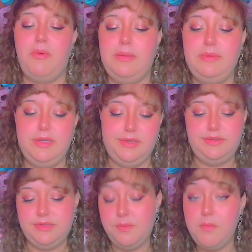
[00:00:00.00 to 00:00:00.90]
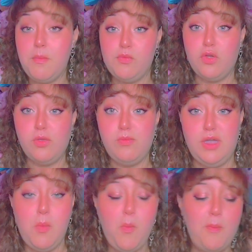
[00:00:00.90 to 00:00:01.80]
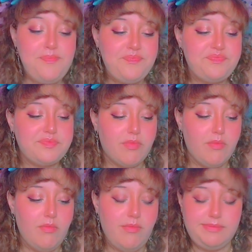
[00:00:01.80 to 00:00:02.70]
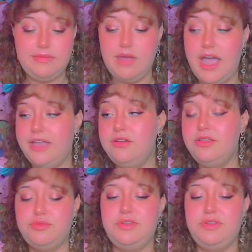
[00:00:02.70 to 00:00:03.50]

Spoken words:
Webkinz with me, I go to